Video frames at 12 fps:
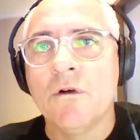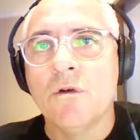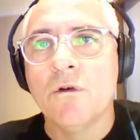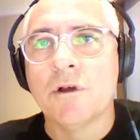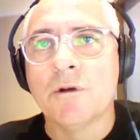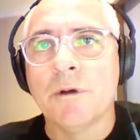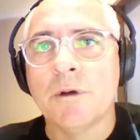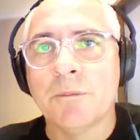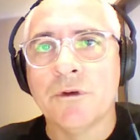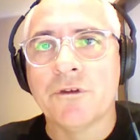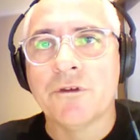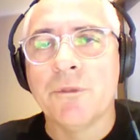all the
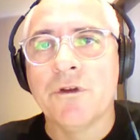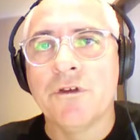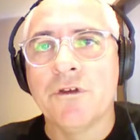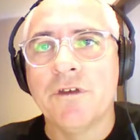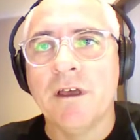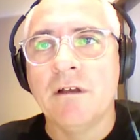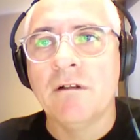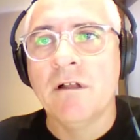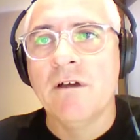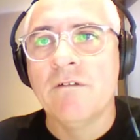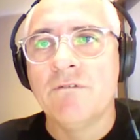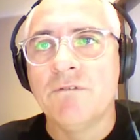QuickBooks Point of Sale
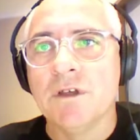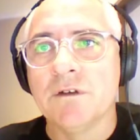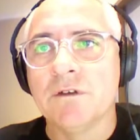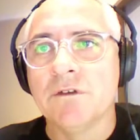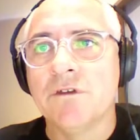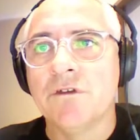fields